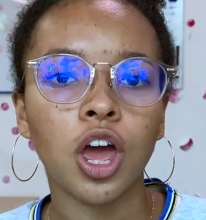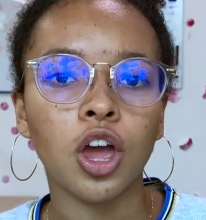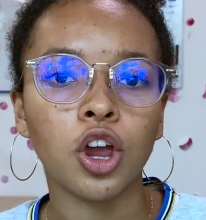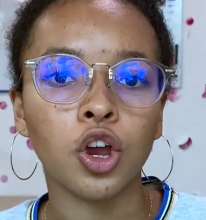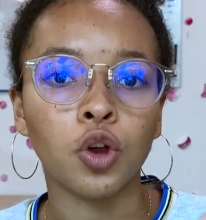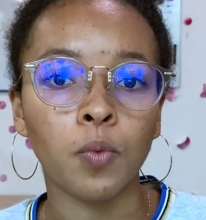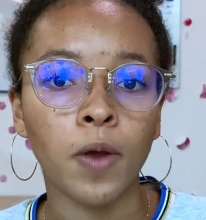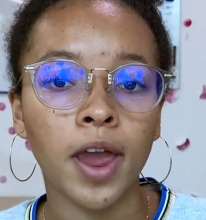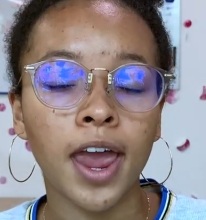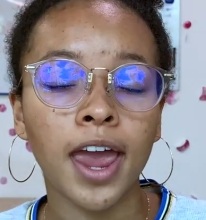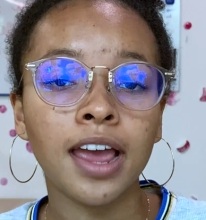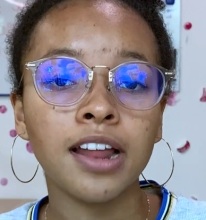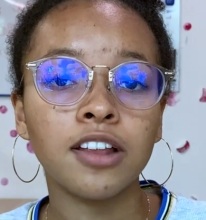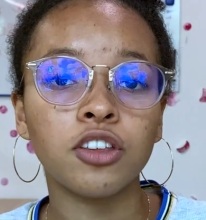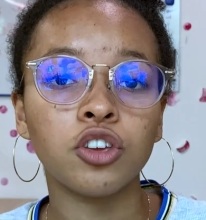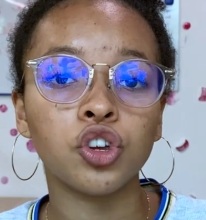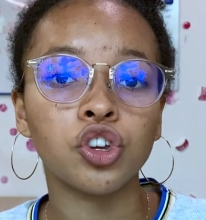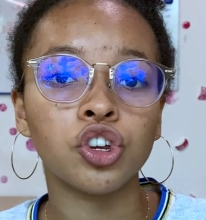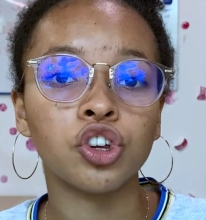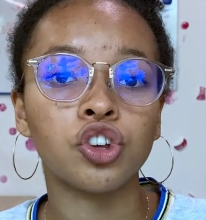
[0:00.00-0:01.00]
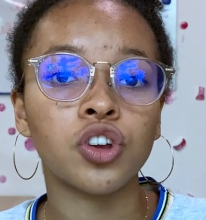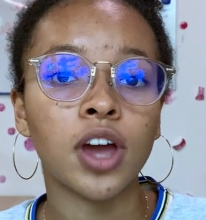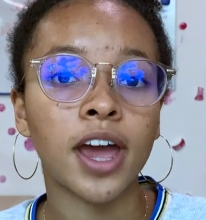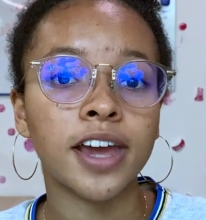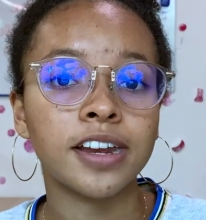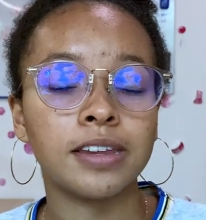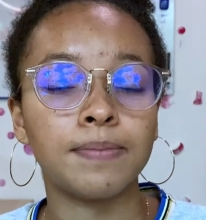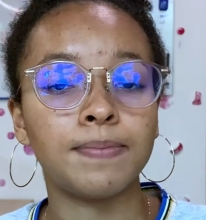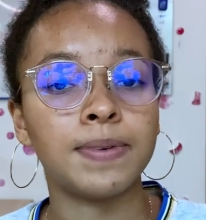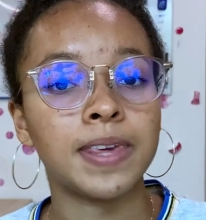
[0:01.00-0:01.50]
grades you should try
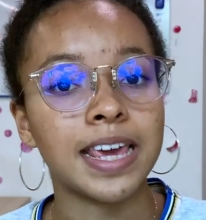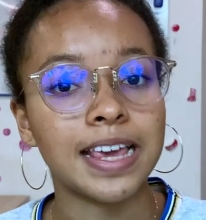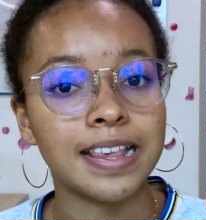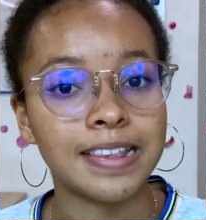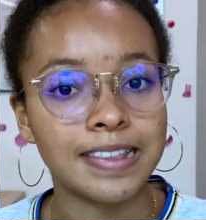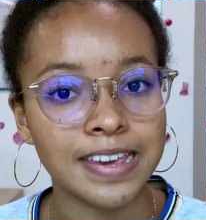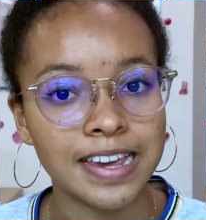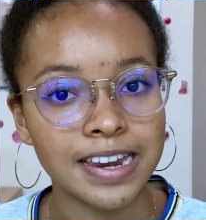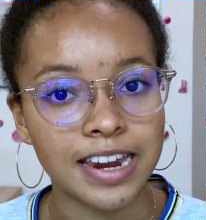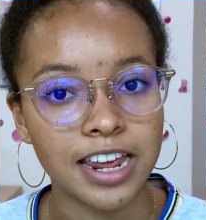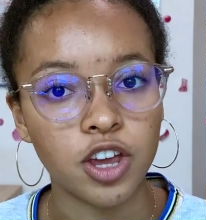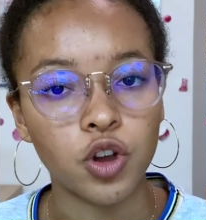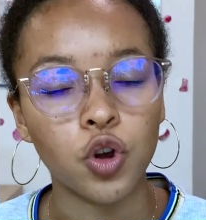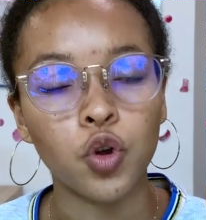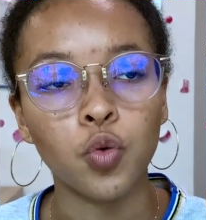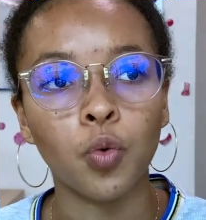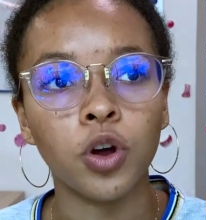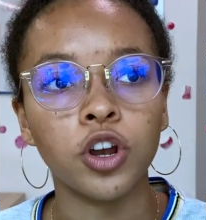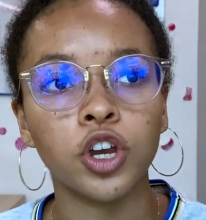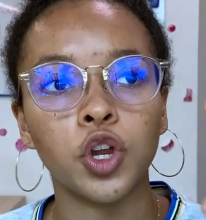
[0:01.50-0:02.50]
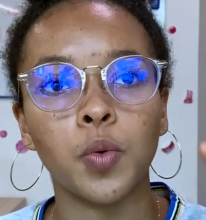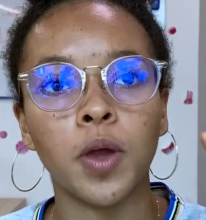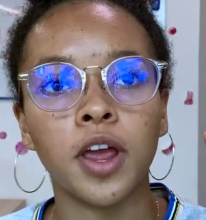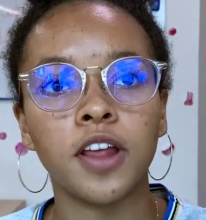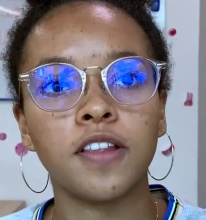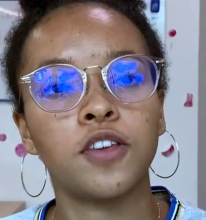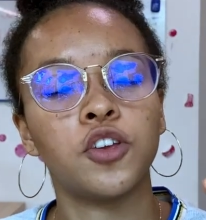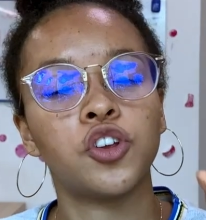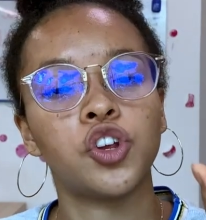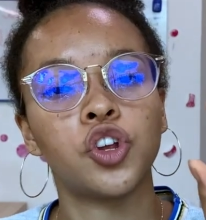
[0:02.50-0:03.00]
to be exceeding or what
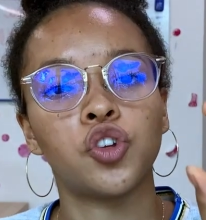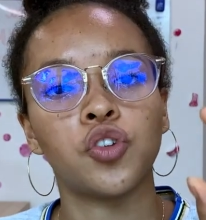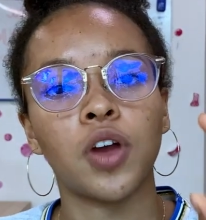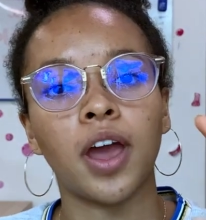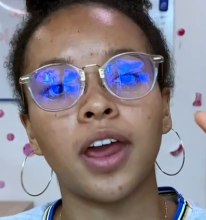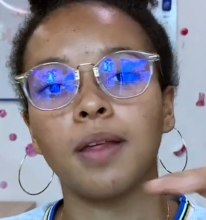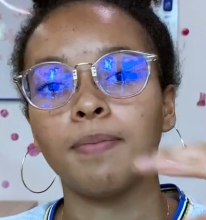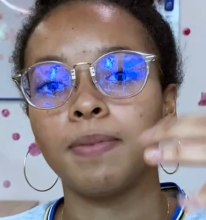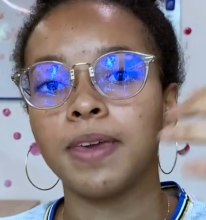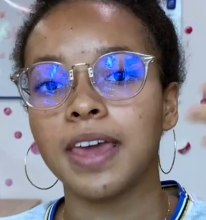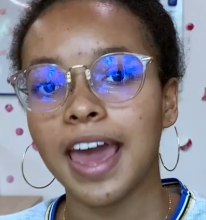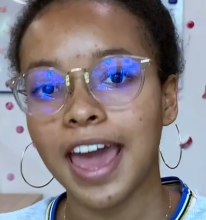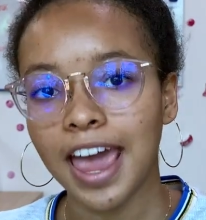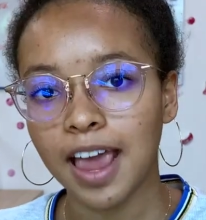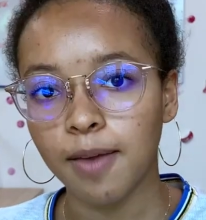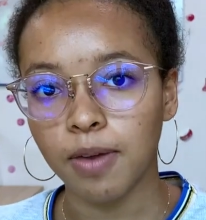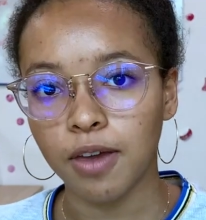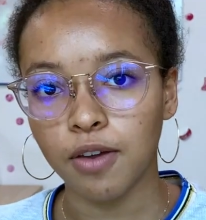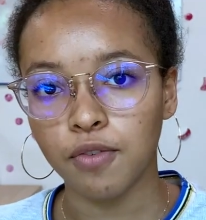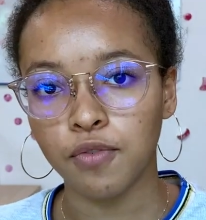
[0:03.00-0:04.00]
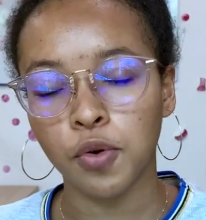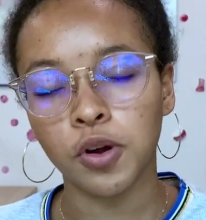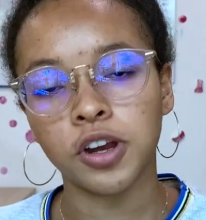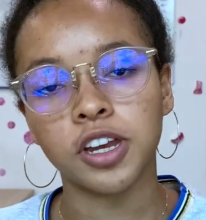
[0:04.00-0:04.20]
grades you should try to be aiming for,